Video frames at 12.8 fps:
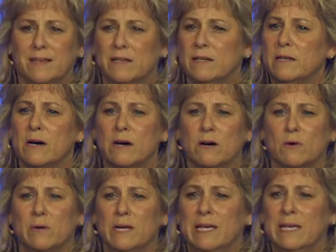
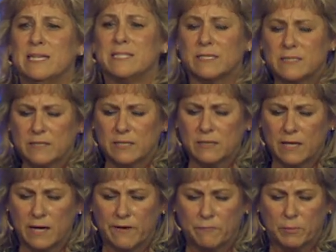No, he says to
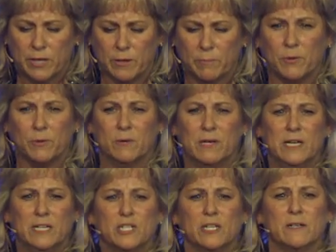love people,
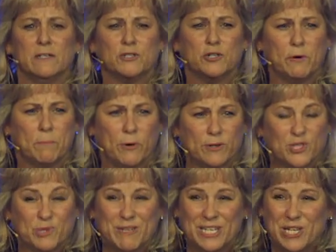to, to approach
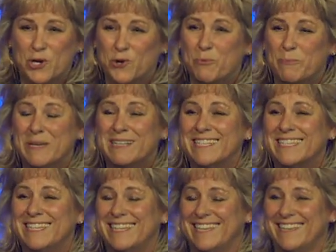them in
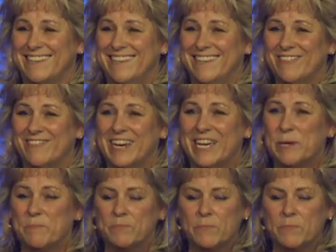humility, right?